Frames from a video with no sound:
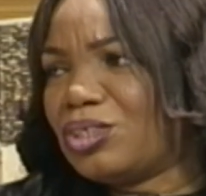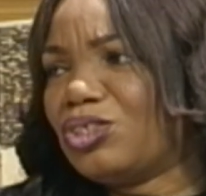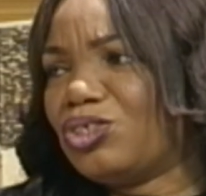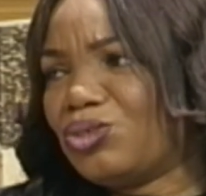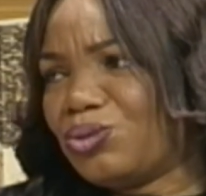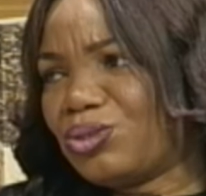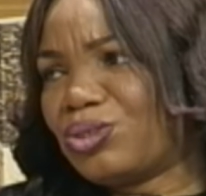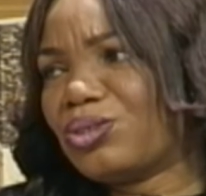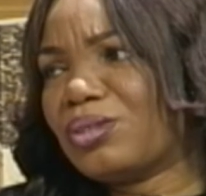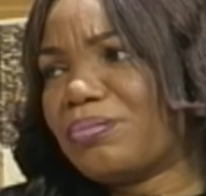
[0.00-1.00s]
Mm.
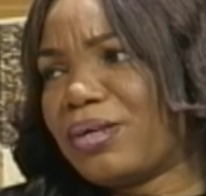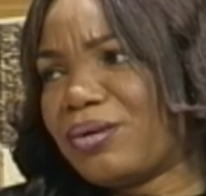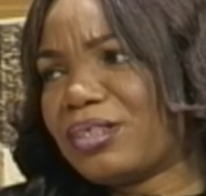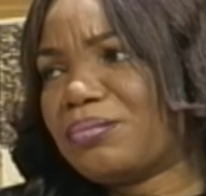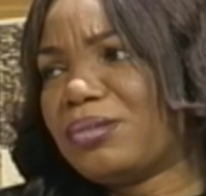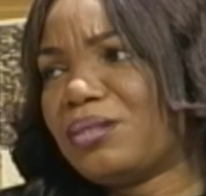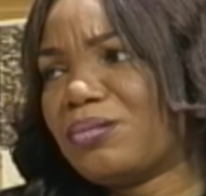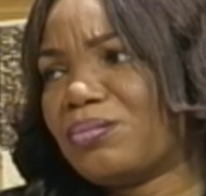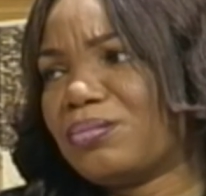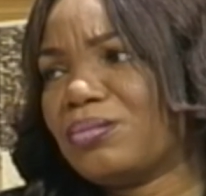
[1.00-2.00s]
used to the barest
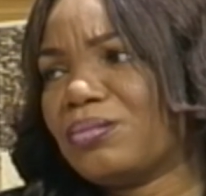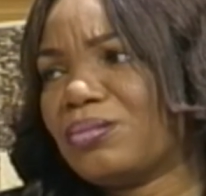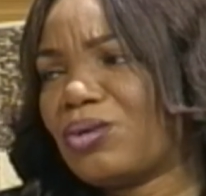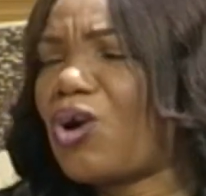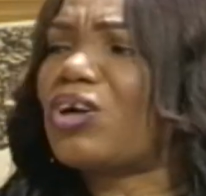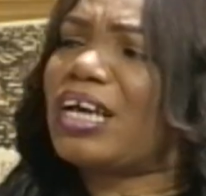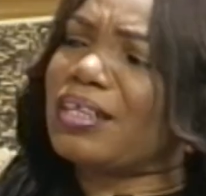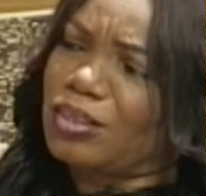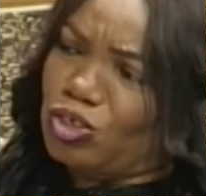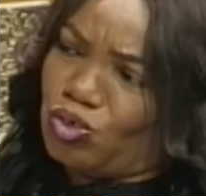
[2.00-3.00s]
minimum. Or
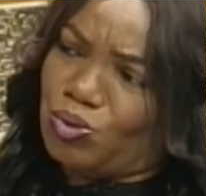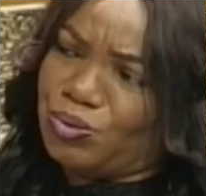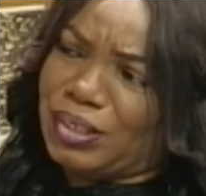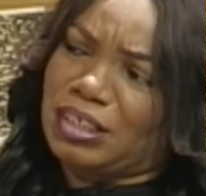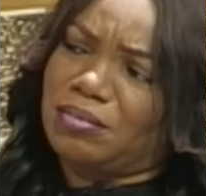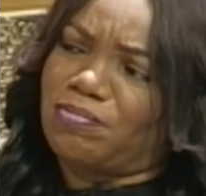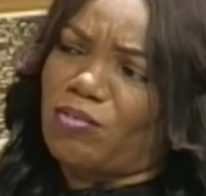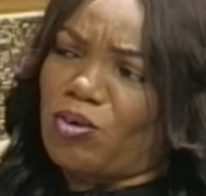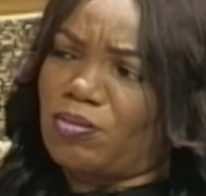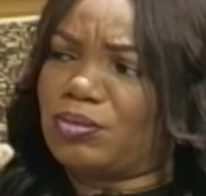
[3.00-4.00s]
get the children
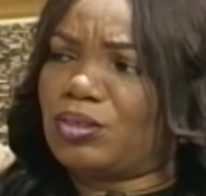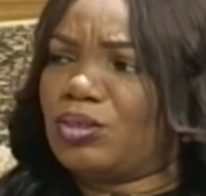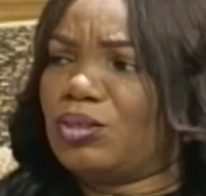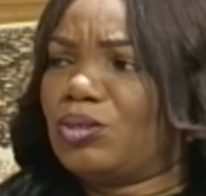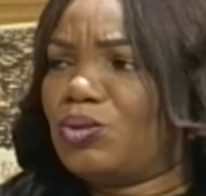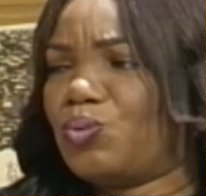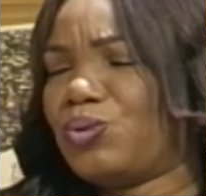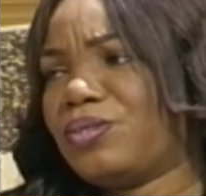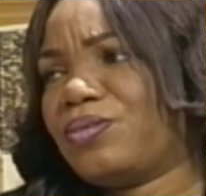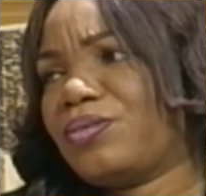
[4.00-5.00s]
involved
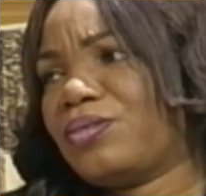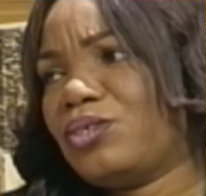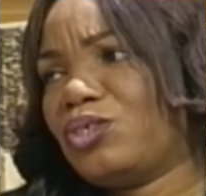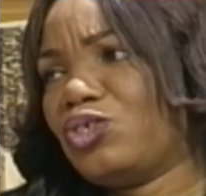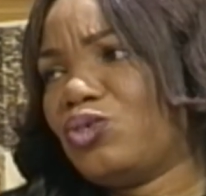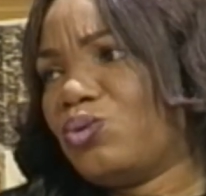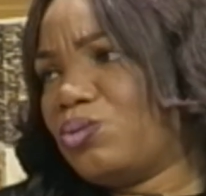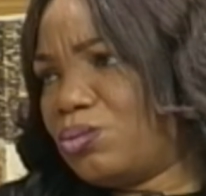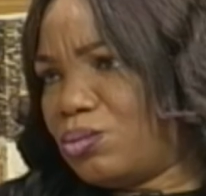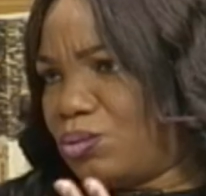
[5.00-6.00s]
with, you know,
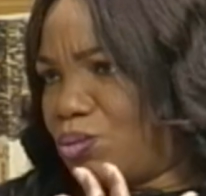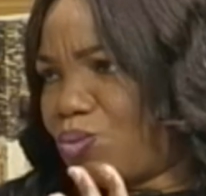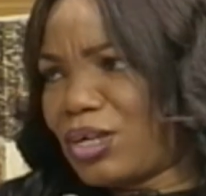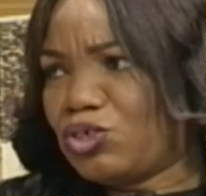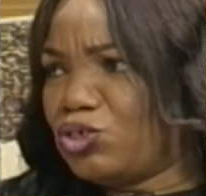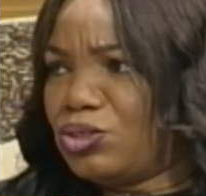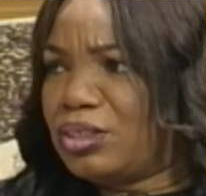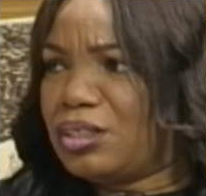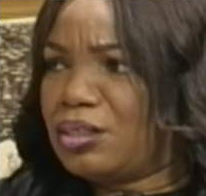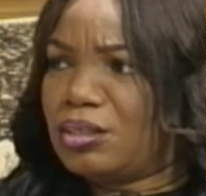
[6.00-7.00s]
when you're
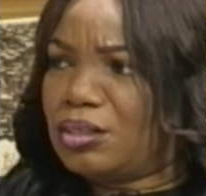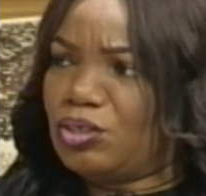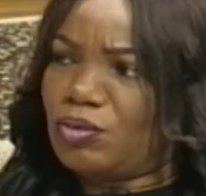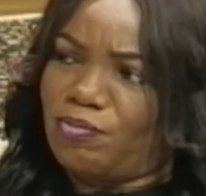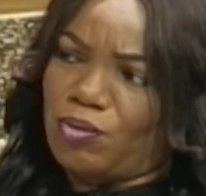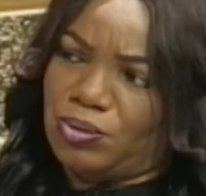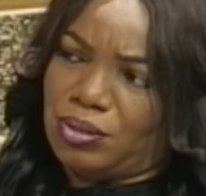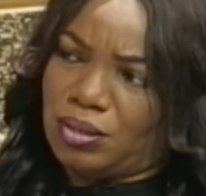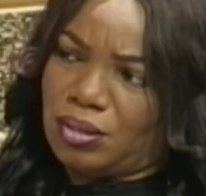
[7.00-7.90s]
using your phones.